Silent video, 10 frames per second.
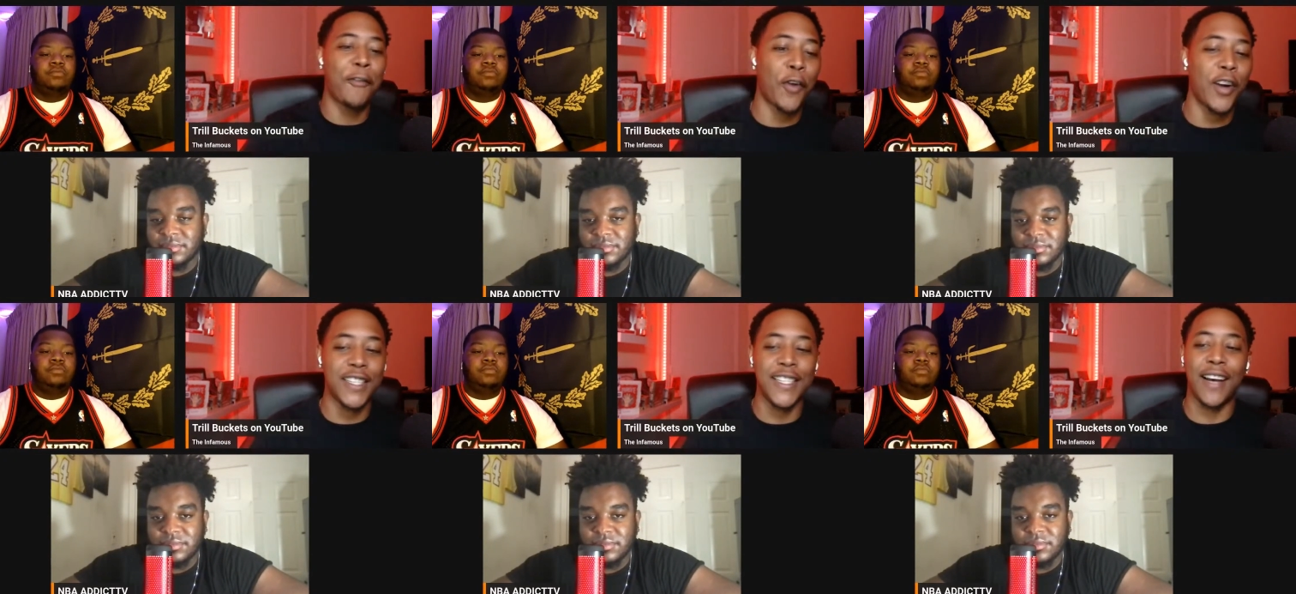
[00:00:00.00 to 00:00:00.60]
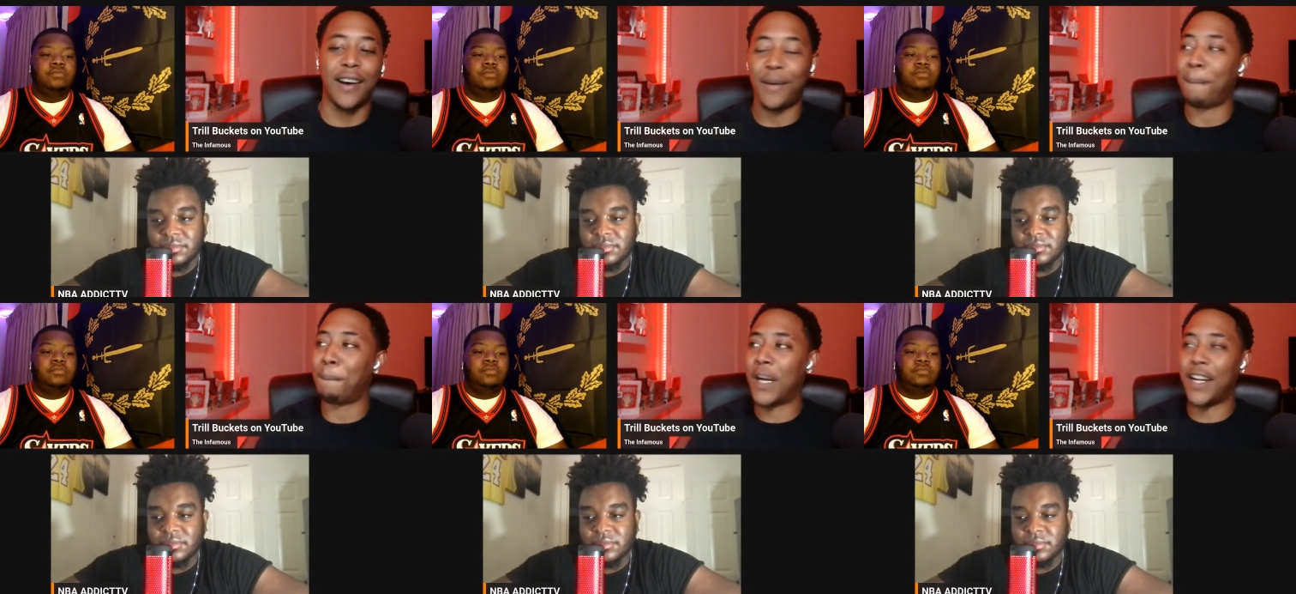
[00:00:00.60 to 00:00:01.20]
Speaker 1: forwards now.
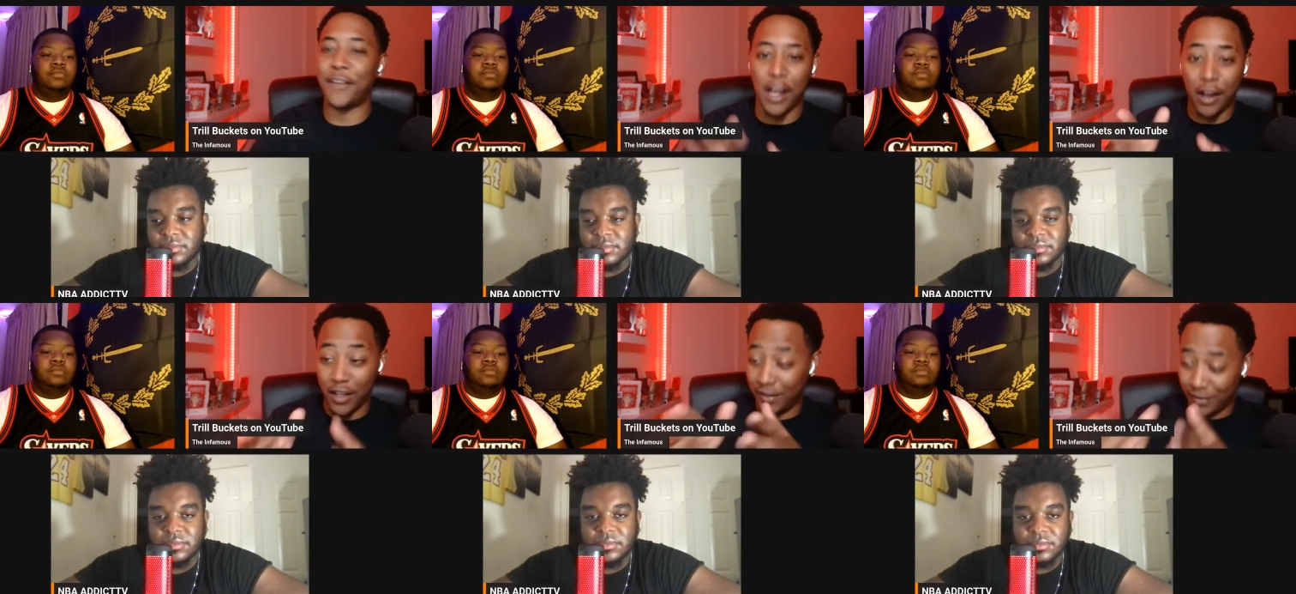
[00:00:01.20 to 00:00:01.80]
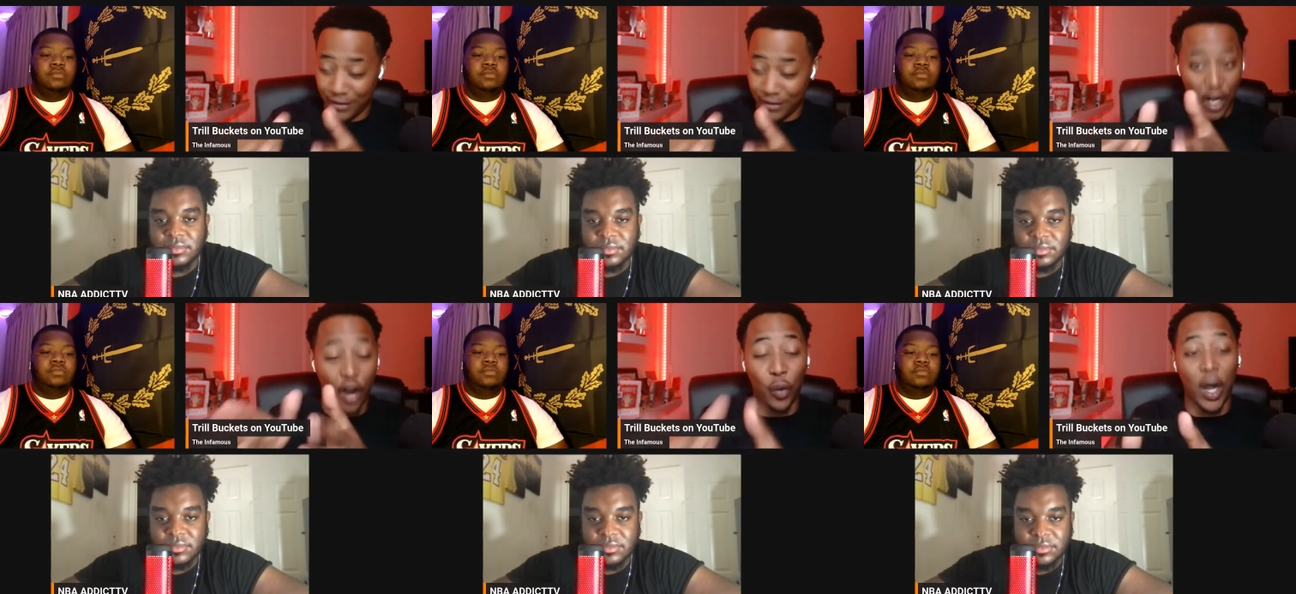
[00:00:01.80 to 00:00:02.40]
But if y'all
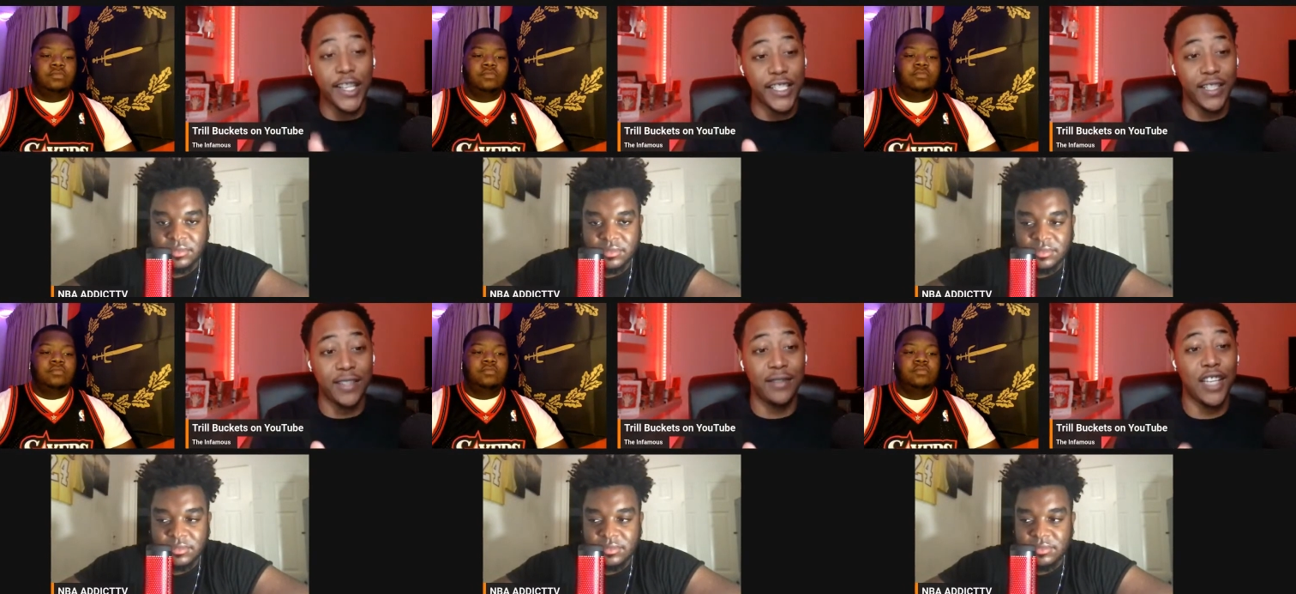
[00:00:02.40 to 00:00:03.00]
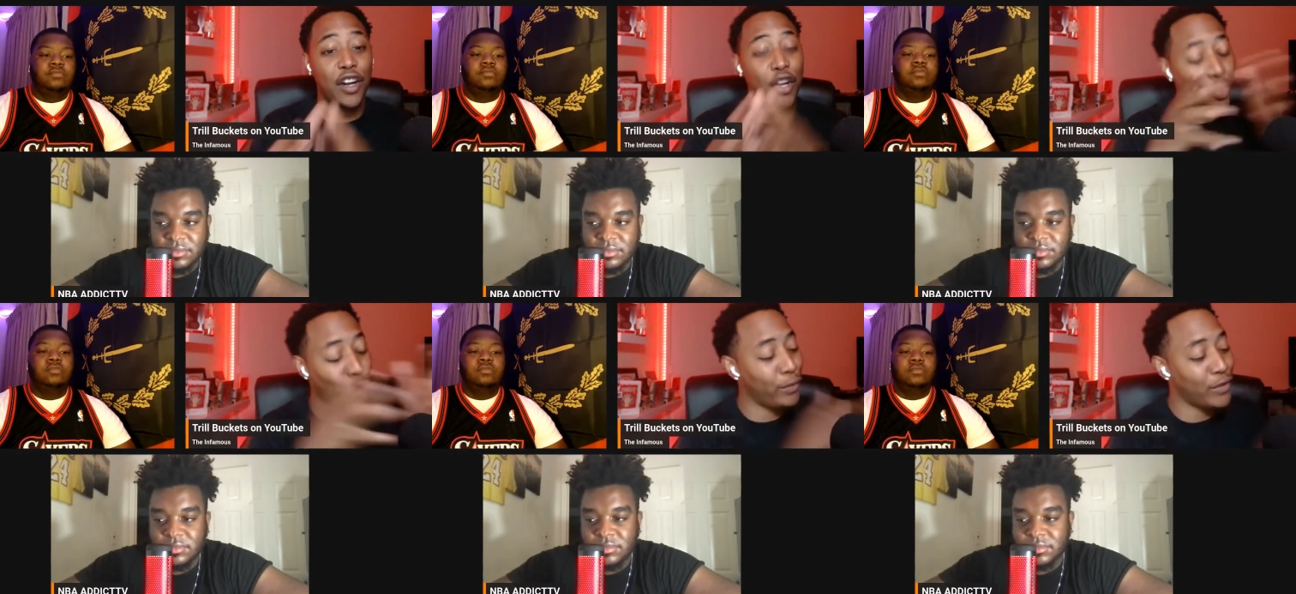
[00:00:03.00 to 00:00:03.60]
y'all watching, y'all
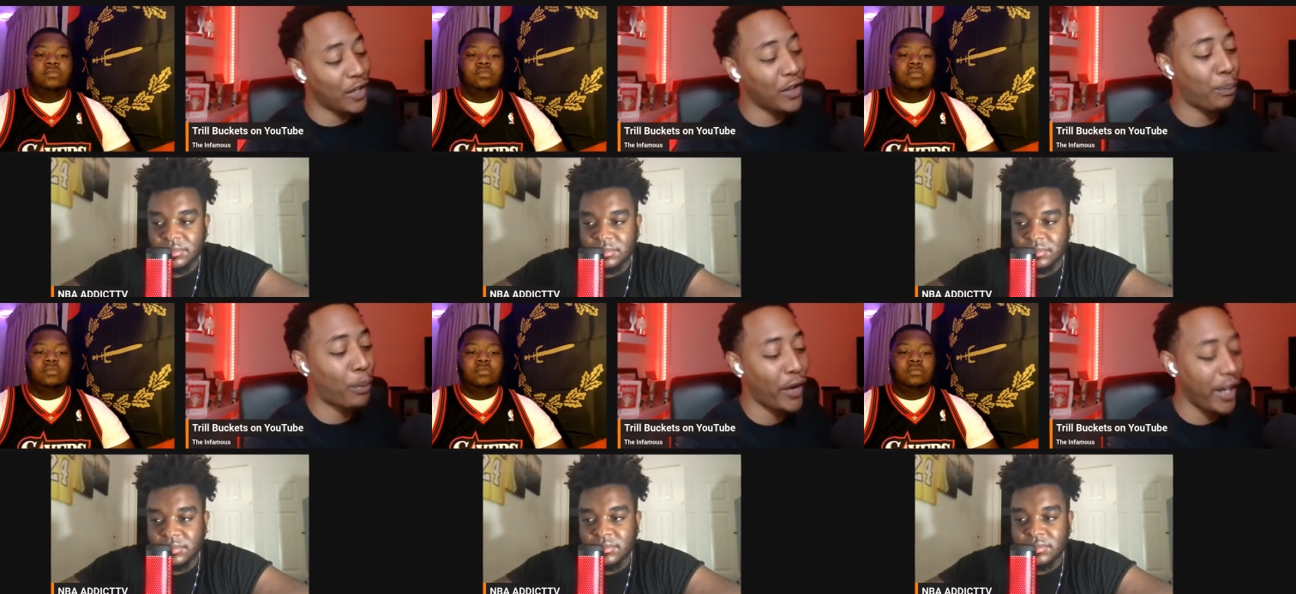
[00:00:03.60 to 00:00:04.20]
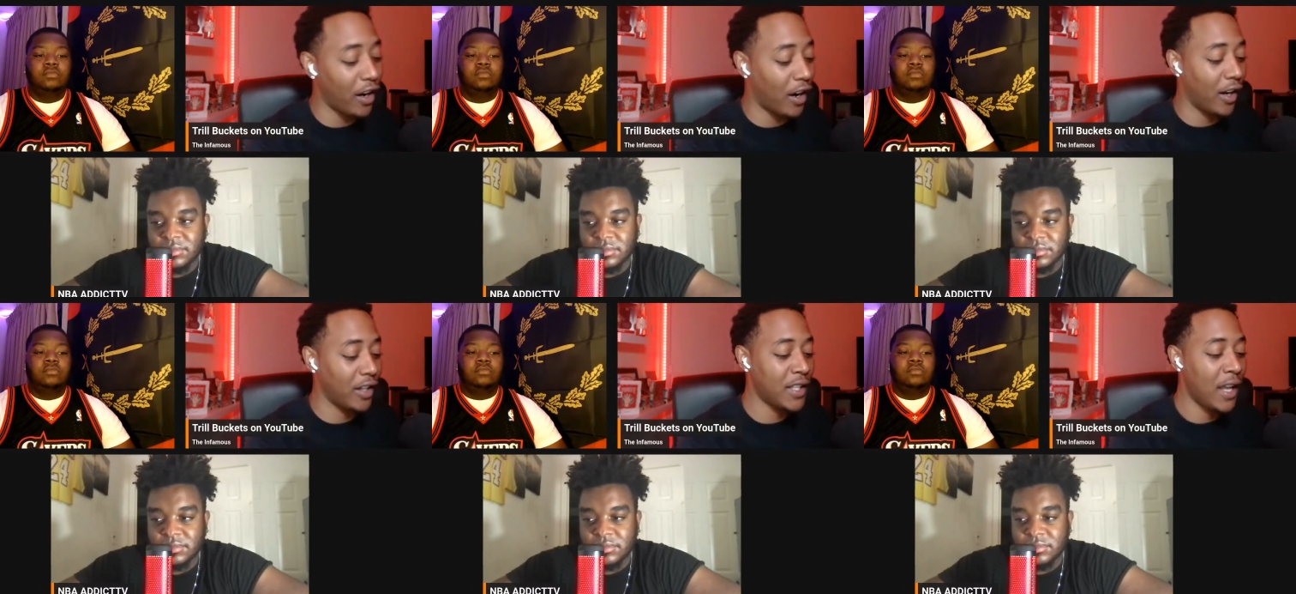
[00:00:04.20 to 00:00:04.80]
know we was on the point
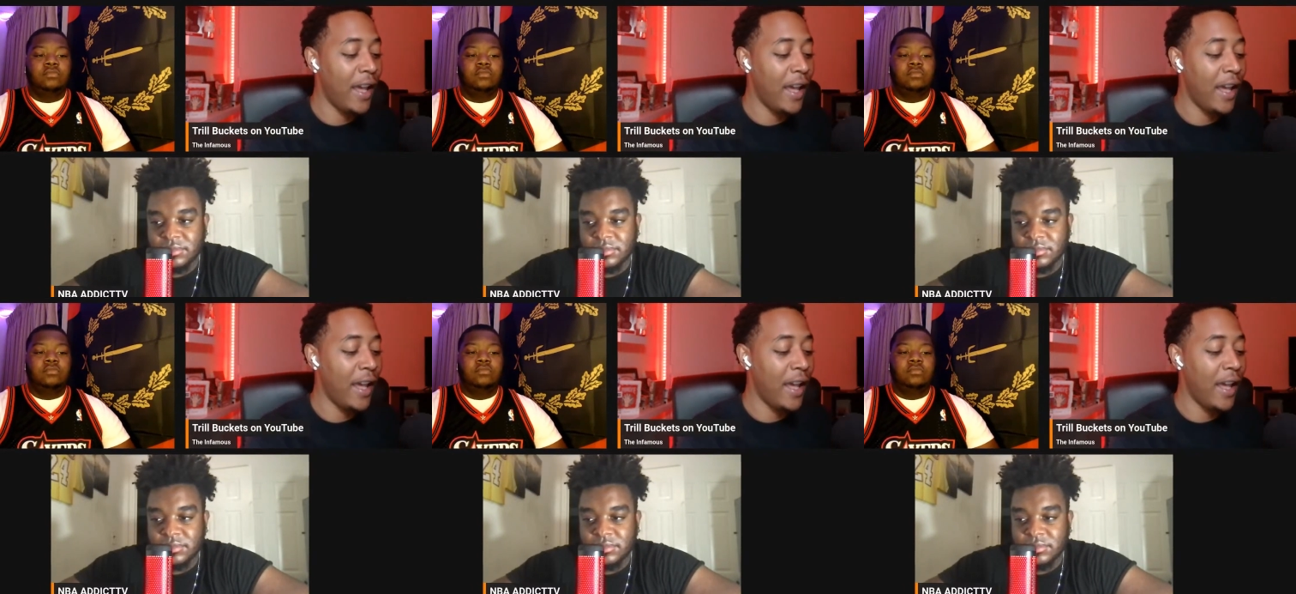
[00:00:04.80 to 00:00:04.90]
guards,